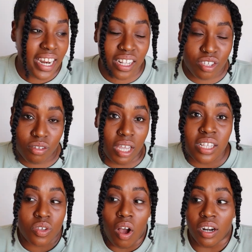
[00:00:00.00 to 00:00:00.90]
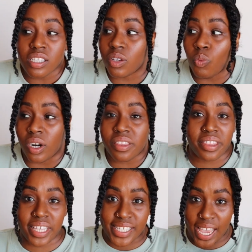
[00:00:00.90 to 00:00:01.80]
And it's honestly one of
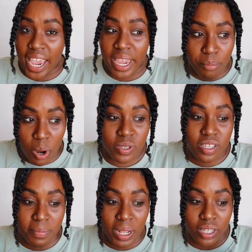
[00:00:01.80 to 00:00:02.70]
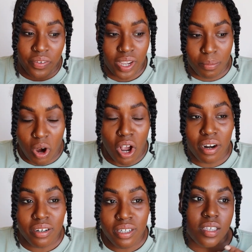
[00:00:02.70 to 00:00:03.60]
the things I hate most about living
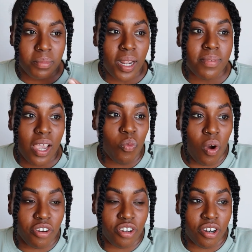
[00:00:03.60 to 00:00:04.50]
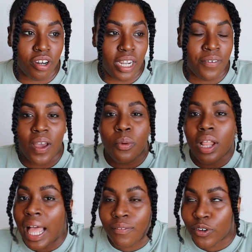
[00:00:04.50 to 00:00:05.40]
abroad. Sometimes I wonder if I
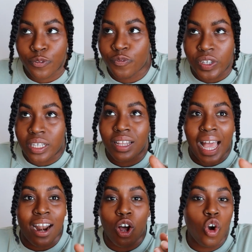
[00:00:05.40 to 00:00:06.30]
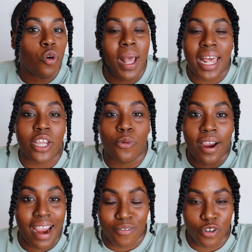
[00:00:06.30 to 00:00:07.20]
will ever feel at home
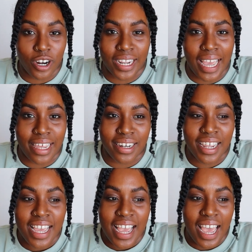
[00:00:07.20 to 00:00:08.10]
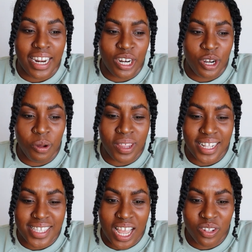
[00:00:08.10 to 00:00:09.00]
anywhere ever again. And I know
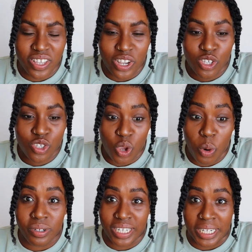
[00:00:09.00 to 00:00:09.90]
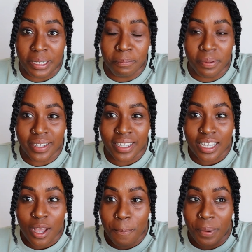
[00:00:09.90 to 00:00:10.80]
that sounds like so deep,
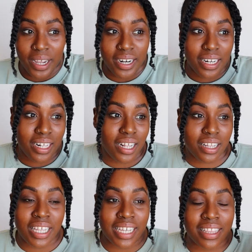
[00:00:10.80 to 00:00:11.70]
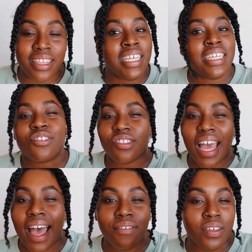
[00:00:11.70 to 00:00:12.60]
but like these are
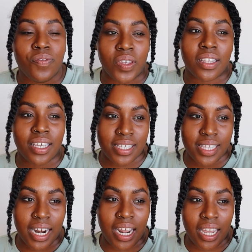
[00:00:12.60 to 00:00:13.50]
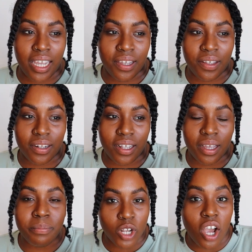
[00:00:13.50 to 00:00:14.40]
the heavy feelings that I
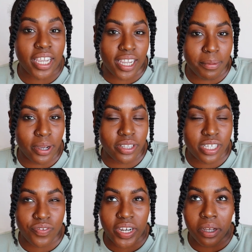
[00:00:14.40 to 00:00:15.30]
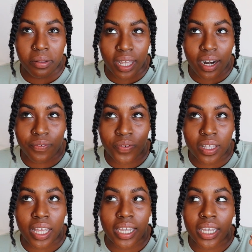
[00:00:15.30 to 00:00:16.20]
am talking about in this video, that I
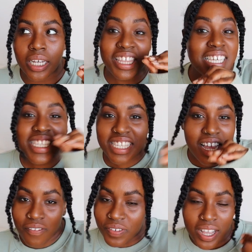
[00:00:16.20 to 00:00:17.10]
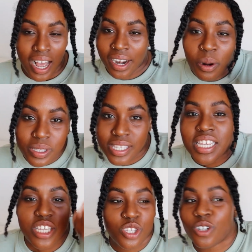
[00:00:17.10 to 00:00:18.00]
feel like this stuff I don't
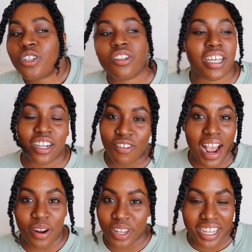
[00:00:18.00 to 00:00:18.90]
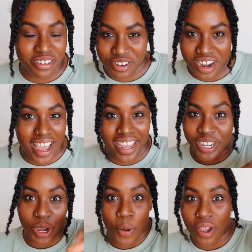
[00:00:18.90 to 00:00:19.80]
see circling around the internet
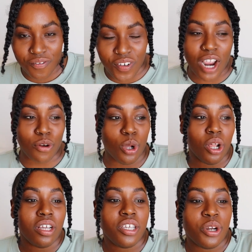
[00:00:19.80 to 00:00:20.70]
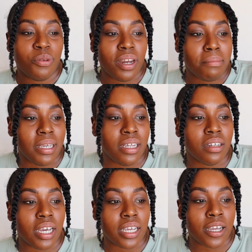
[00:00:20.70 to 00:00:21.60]
and going viral. You know what I
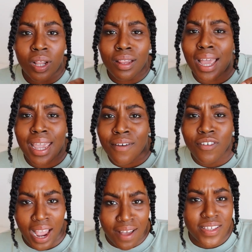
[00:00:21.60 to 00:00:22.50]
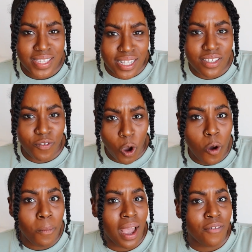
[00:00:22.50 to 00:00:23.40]
mean? Like, will I ever have a sense of
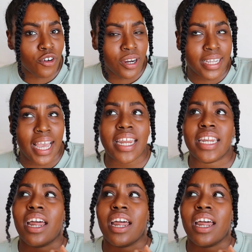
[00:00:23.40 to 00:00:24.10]
home ever again?